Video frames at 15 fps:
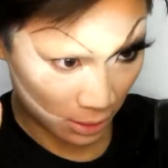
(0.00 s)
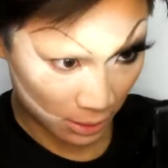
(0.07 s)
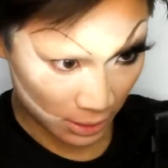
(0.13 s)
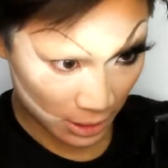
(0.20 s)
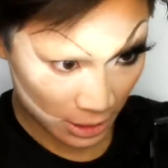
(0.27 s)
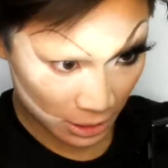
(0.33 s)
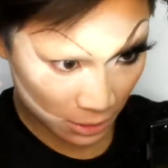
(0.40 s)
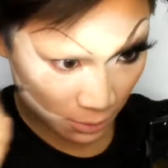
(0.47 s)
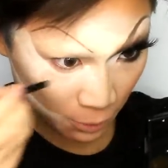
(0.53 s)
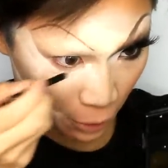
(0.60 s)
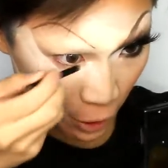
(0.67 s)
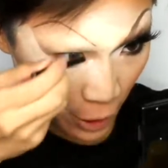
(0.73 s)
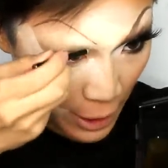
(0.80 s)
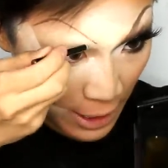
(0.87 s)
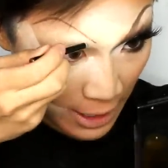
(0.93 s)
Let's
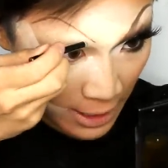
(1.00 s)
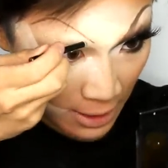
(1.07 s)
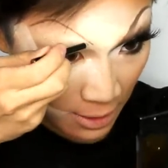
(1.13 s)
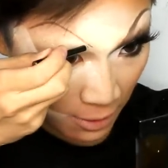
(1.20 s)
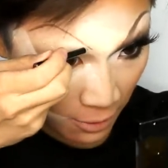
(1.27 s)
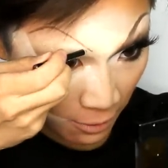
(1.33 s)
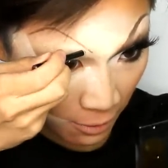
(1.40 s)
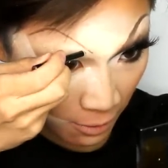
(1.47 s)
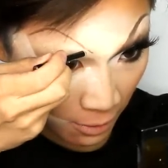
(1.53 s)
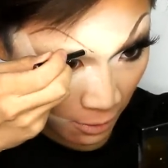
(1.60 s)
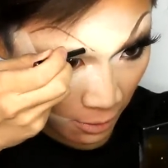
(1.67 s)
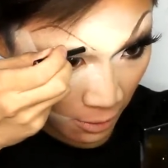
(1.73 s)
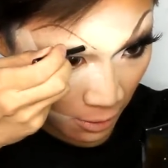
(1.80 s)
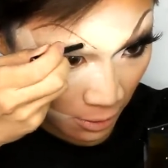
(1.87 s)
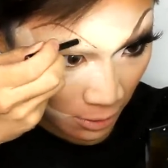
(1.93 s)
pray
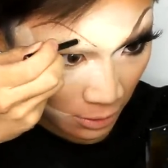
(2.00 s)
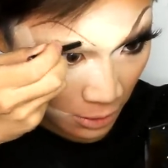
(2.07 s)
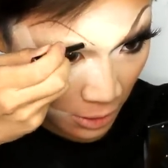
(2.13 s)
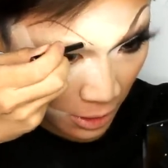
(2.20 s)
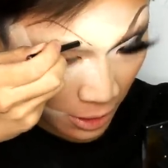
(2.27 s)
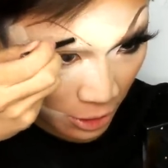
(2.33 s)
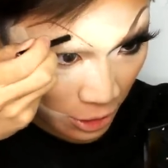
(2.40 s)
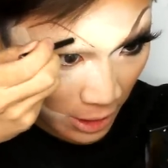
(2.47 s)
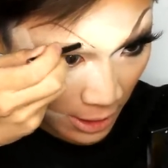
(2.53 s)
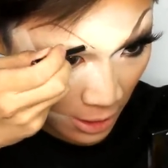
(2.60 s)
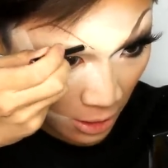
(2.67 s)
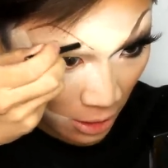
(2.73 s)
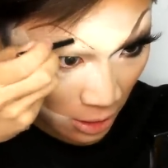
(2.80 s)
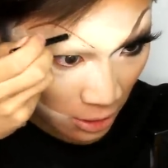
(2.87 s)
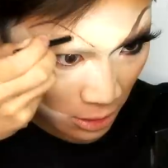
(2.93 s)
to the drag
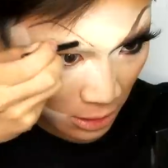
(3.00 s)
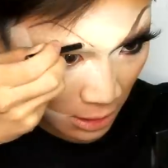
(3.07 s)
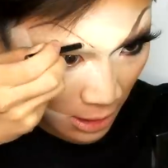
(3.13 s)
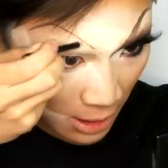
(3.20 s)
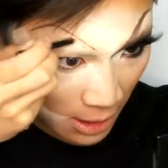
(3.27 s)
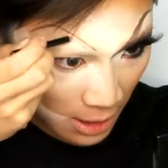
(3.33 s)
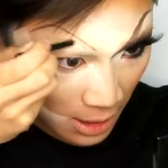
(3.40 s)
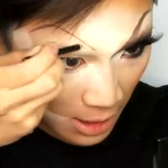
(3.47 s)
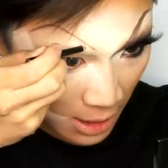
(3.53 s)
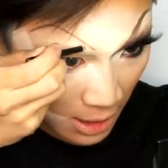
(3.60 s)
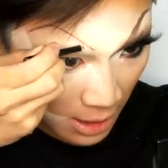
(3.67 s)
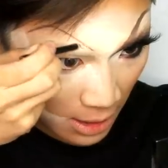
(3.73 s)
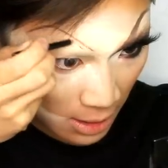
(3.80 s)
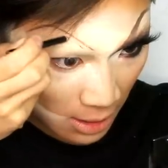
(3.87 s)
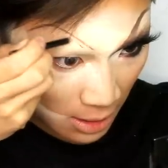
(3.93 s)
gods that
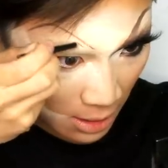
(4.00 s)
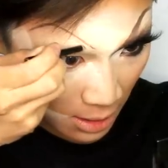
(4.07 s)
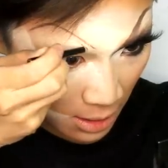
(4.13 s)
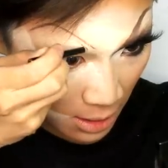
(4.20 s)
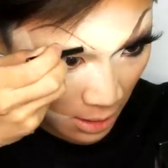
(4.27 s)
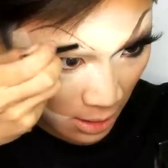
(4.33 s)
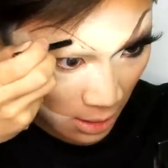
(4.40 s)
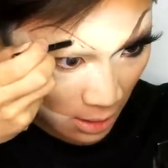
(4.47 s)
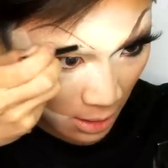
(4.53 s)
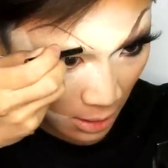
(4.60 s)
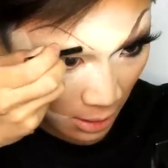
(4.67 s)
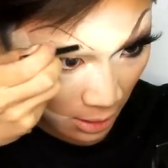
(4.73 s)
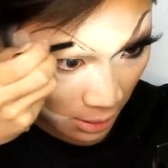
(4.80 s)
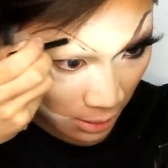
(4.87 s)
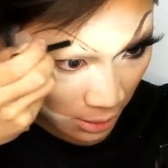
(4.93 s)
I
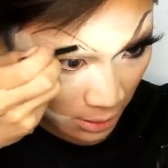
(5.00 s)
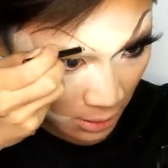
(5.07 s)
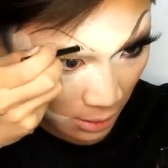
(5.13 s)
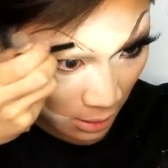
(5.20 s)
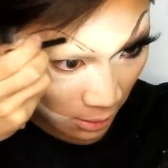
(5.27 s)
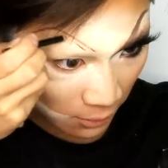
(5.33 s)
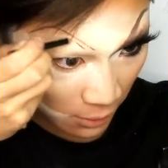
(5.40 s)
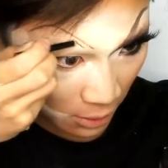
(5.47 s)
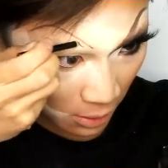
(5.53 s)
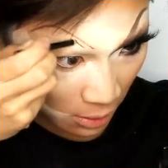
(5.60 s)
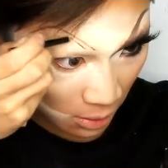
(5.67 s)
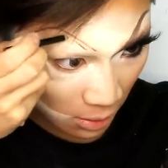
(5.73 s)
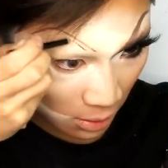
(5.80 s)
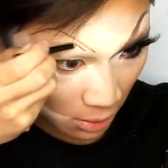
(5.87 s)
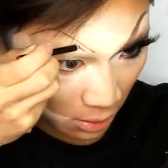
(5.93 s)
get this even.